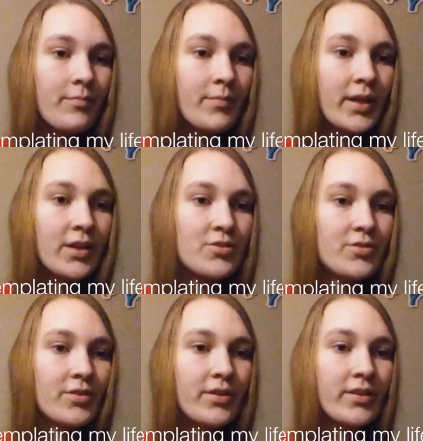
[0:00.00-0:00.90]
Make
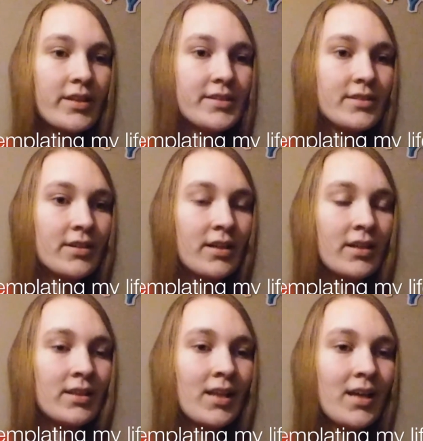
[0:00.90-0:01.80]
sure these are
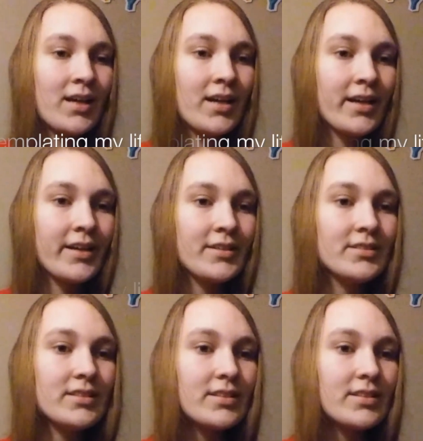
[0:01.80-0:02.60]
aligned.